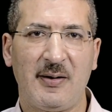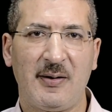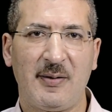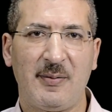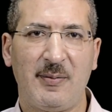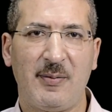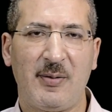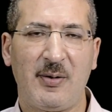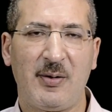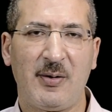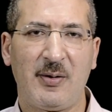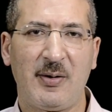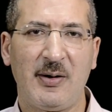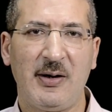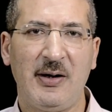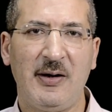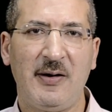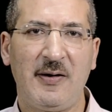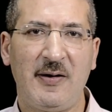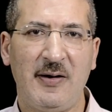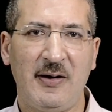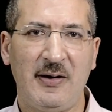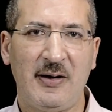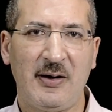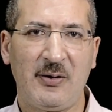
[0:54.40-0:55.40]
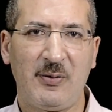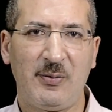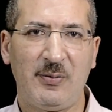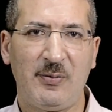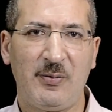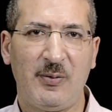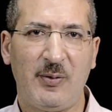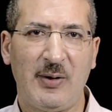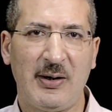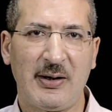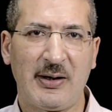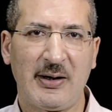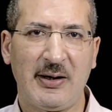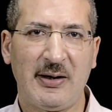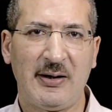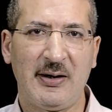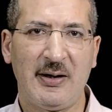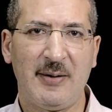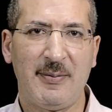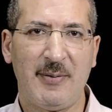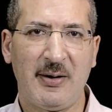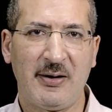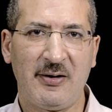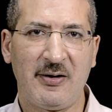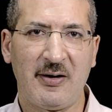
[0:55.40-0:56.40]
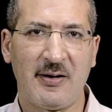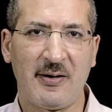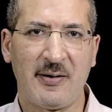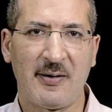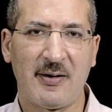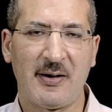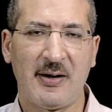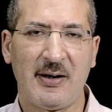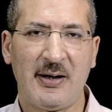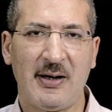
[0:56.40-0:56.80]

more easy than one can imagine.